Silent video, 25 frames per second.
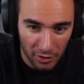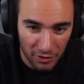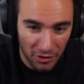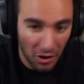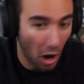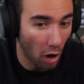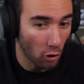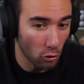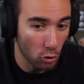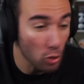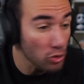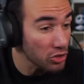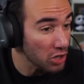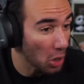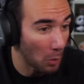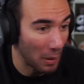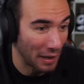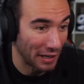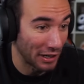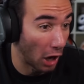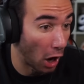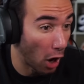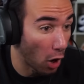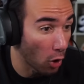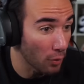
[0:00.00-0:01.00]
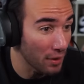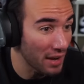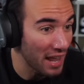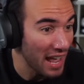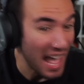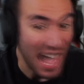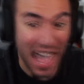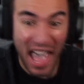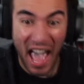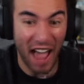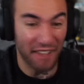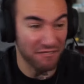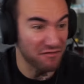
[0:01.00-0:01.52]
Naruto and Gon
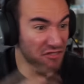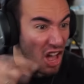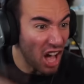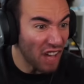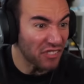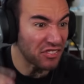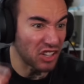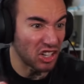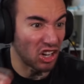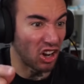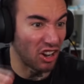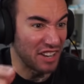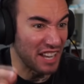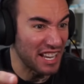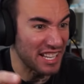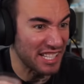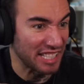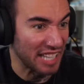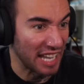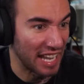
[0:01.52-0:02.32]
have nothing on this